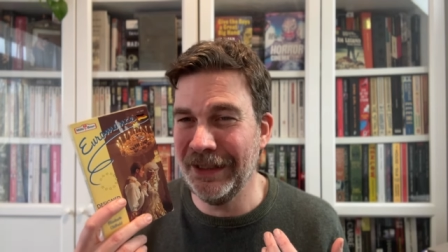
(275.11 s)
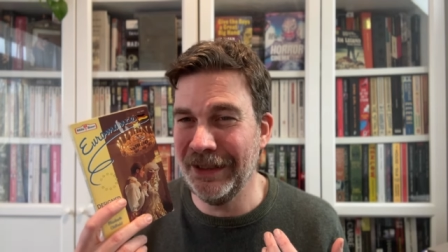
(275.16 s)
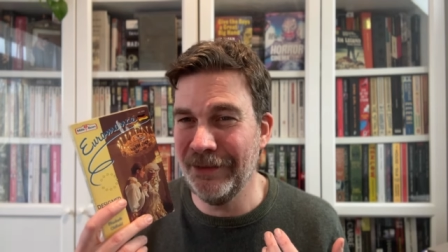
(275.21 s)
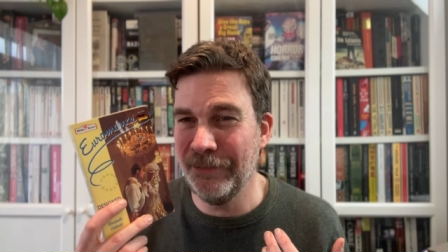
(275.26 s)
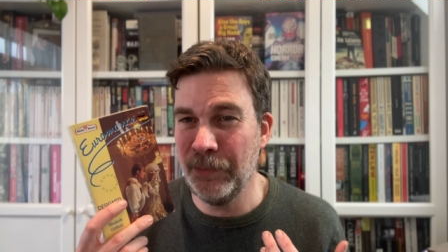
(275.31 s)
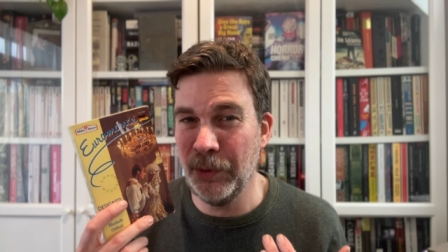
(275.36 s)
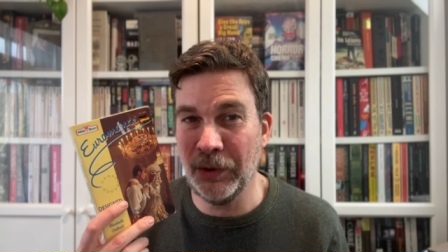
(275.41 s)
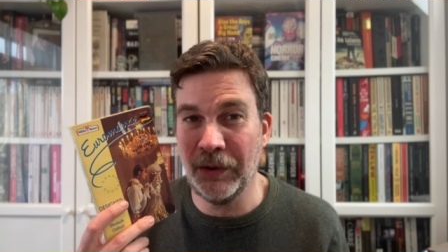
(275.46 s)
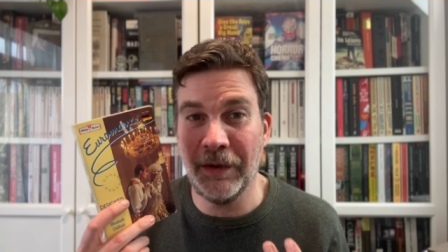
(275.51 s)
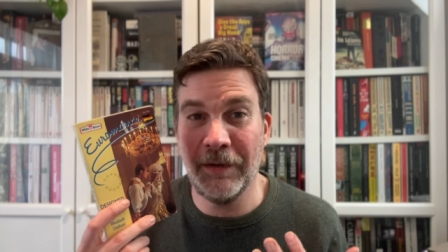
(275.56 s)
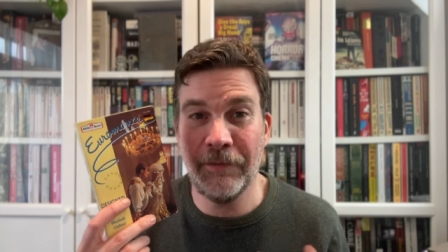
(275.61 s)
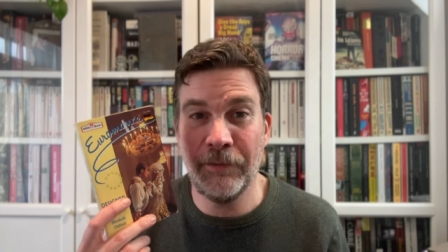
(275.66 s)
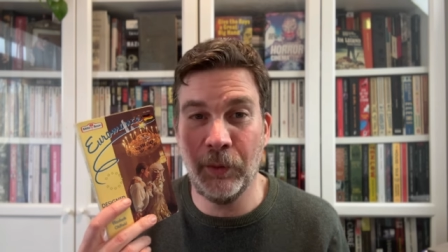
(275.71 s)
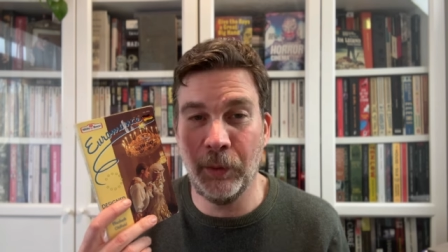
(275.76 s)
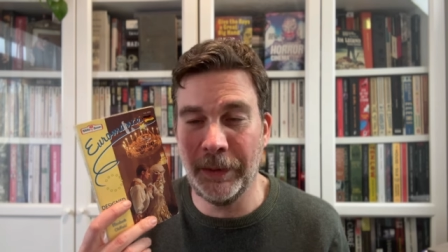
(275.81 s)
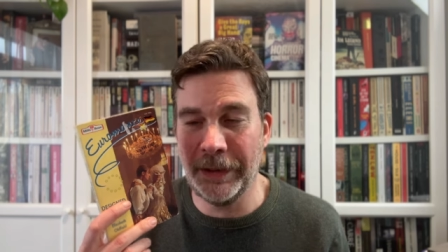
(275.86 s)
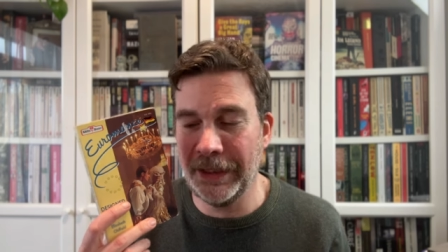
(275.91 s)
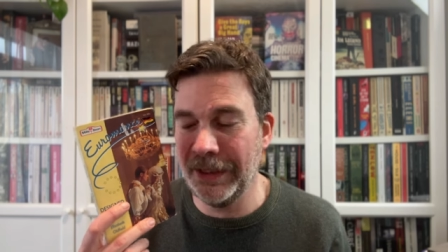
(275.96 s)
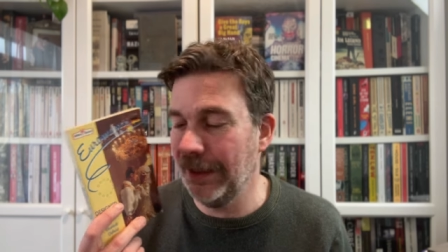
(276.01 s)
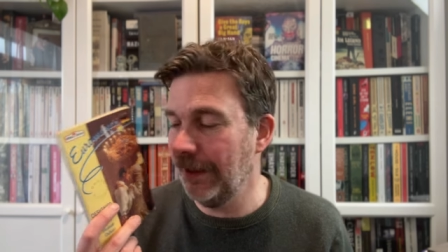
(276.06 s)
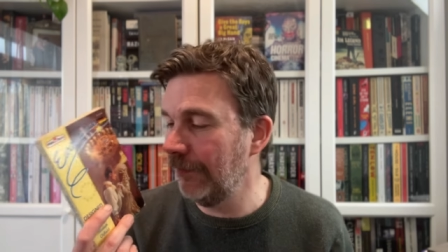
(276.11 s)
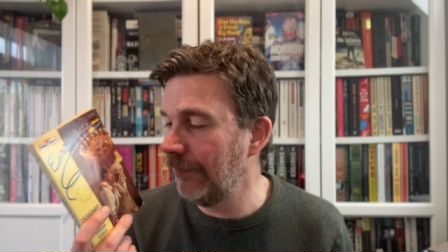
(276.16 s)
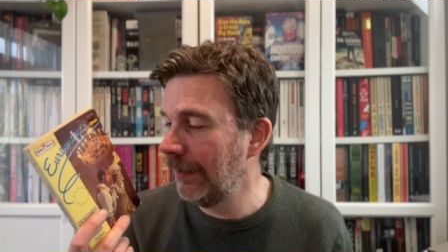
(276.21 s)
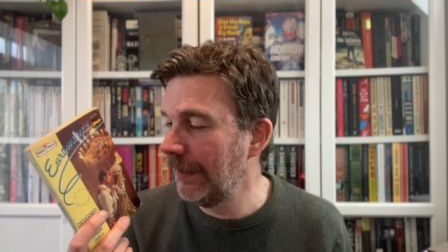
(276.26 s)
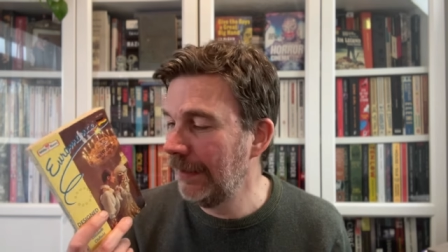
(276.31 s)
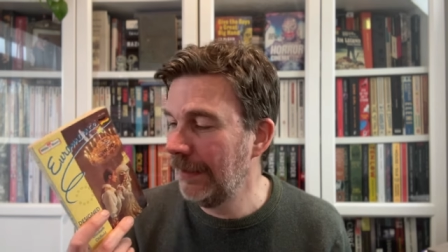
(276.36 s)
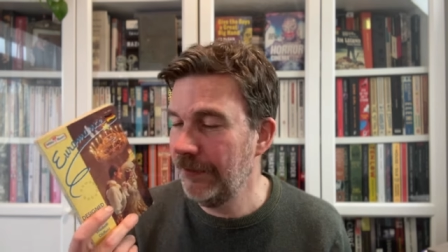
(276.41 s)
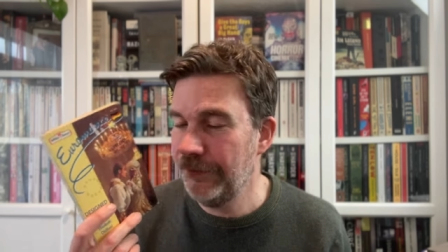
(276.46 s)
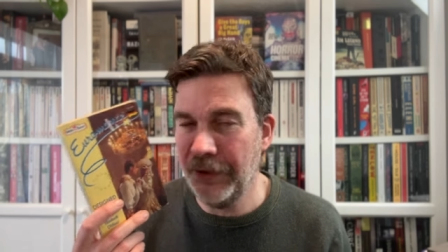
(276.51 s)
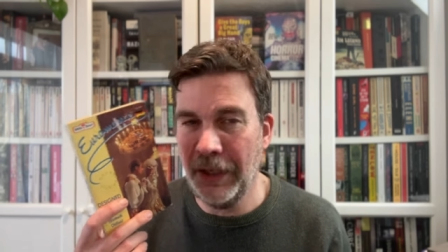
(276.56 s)
book, falling in love.
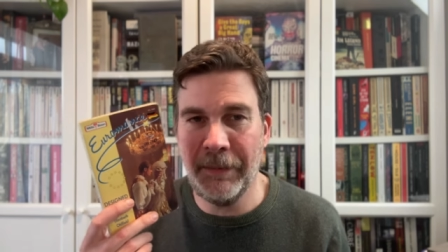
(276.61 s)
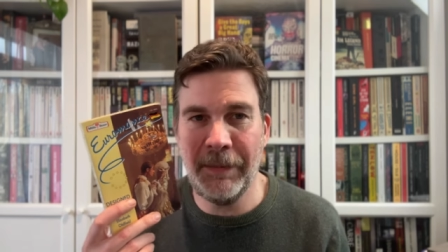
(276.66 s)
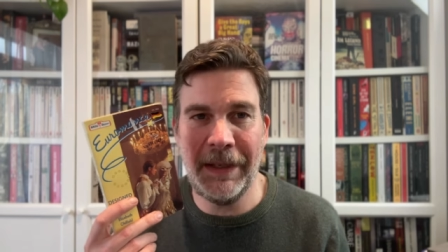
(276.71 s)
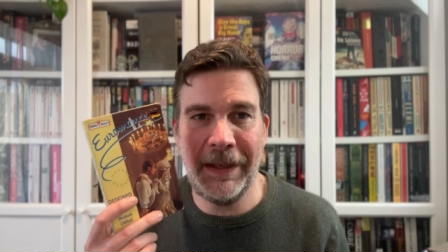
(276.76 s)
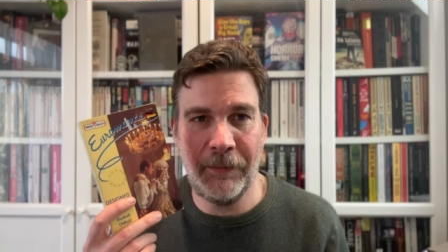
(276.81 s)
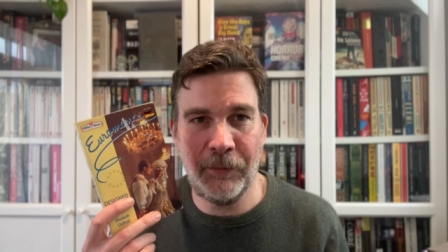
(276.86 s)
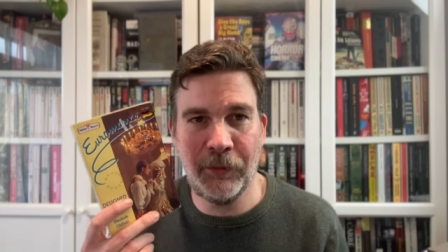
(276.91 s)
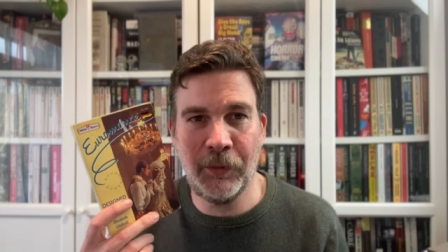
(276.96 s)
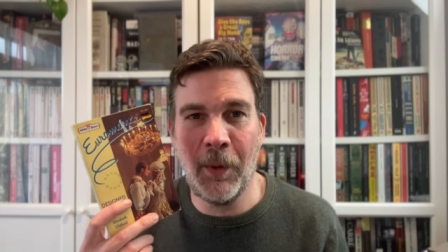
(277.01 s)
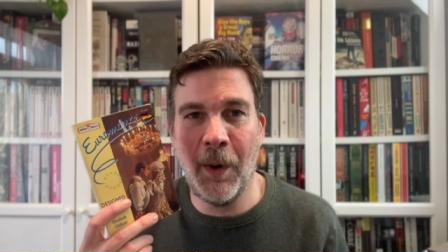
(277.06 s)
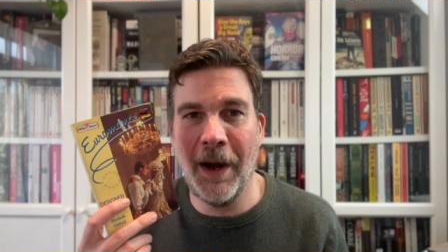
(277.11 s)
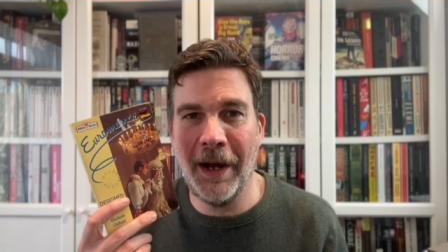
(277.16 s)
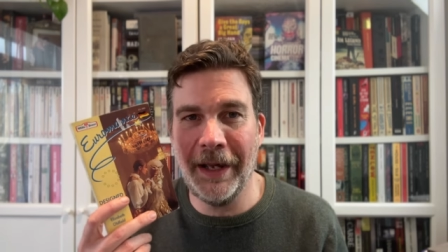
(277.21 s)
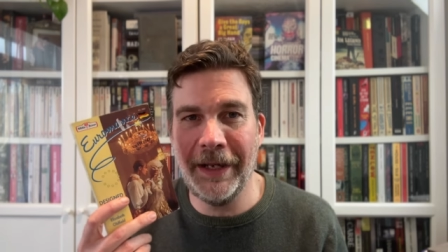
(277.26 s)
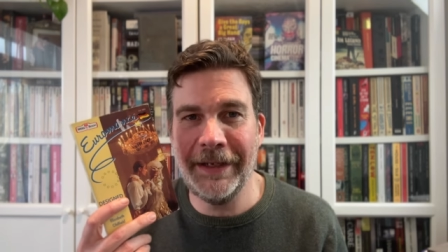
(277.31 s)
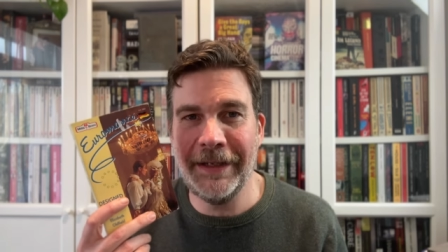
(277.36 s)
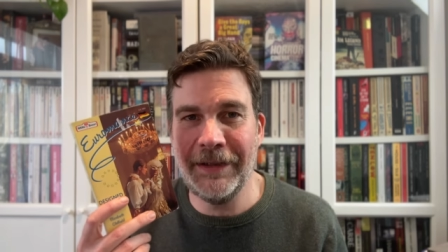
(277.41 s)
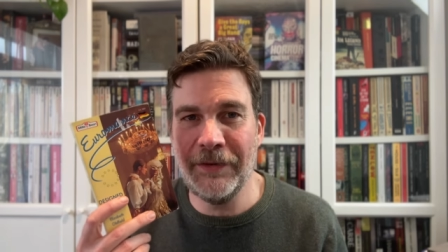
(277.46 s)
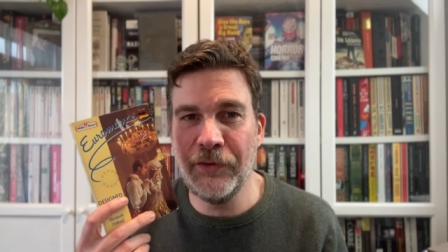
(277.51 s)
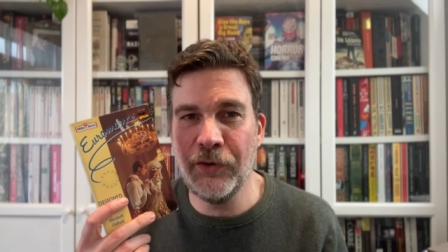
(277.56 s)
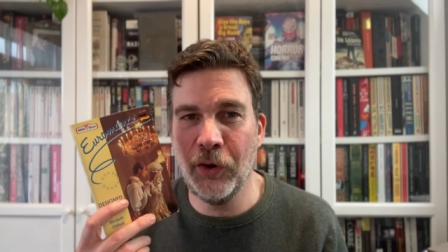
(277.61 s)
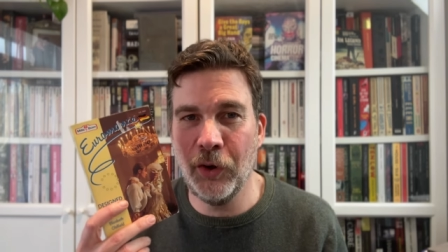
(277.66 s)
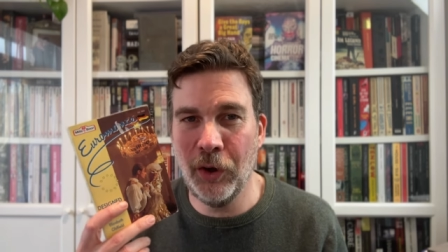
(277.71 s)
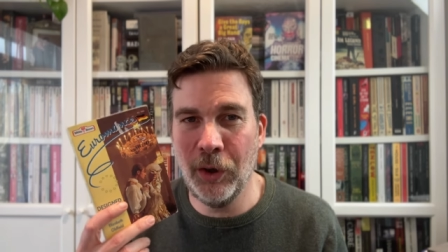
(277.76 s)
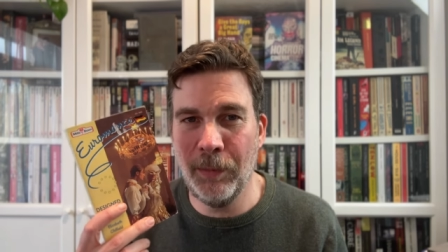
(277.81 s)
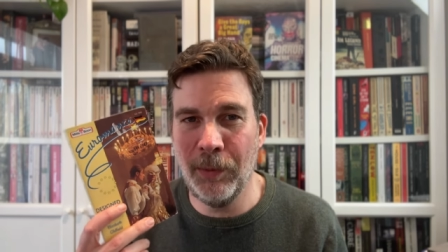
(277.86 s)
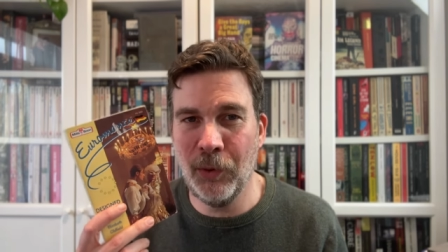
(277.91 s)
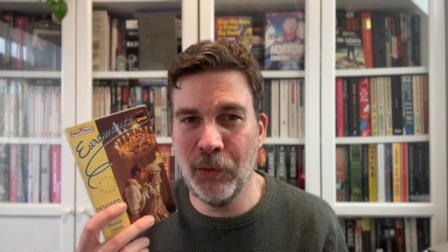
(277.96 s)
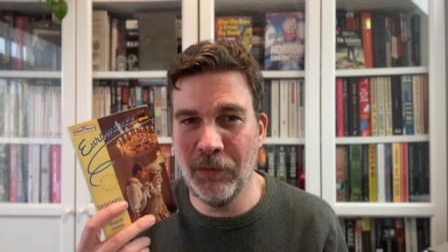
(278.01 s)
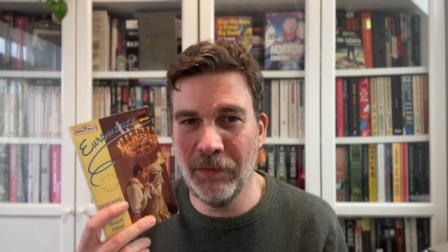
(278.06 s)
So it was quite an
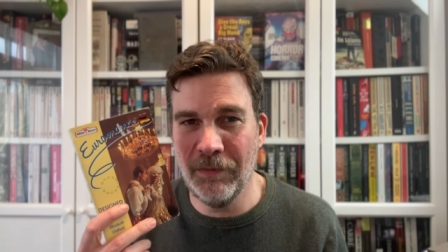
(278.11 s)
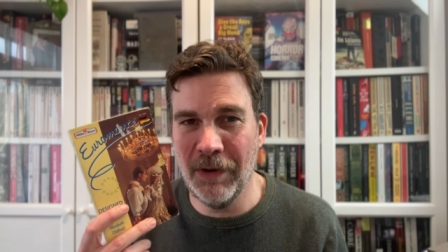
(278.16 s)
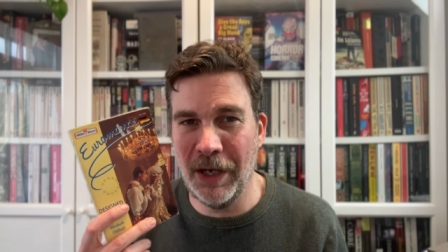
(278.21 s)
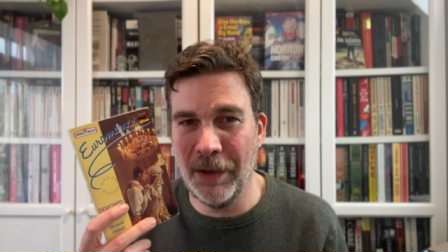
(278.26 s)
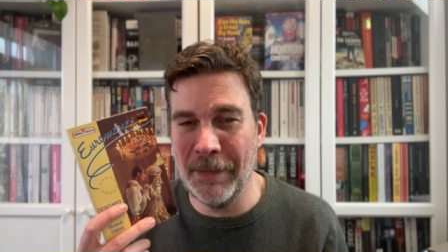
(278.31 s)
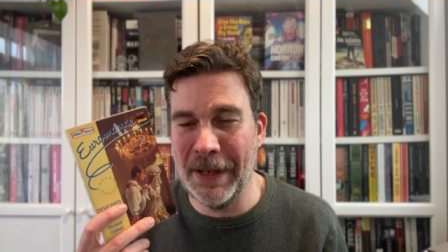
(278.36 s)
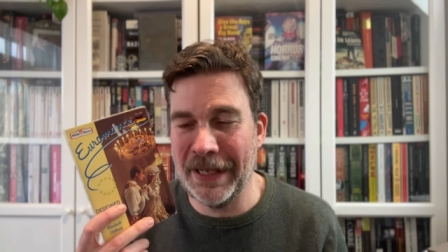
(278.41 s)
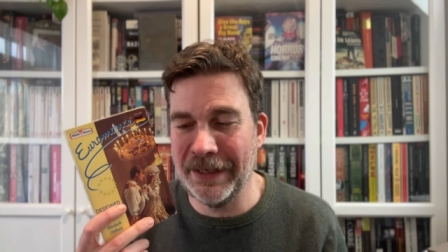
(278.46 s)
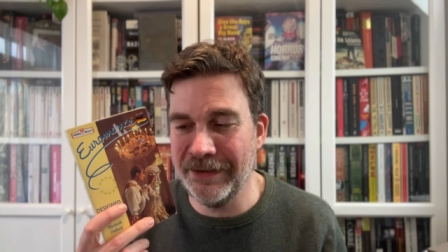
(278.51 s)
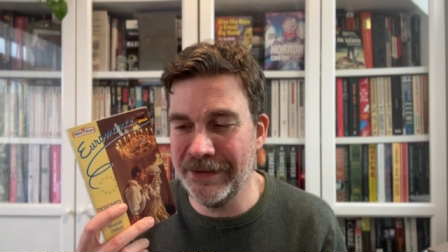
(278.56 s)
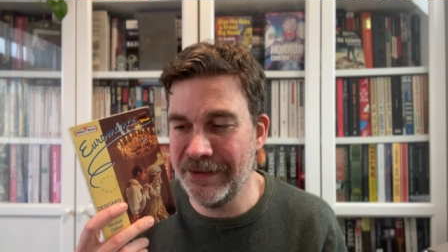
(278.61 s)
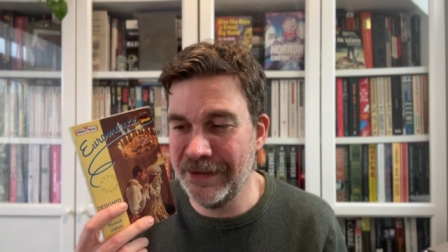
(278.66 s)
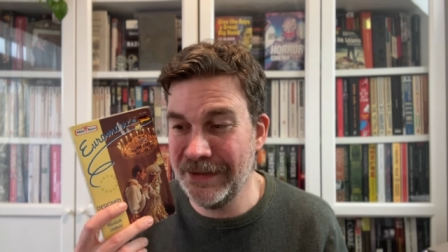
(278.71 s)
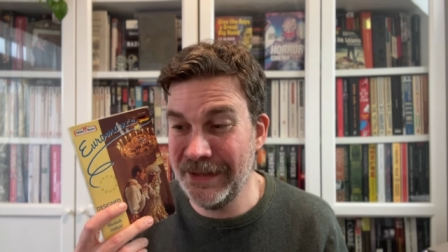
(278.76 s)
enjoyable romance.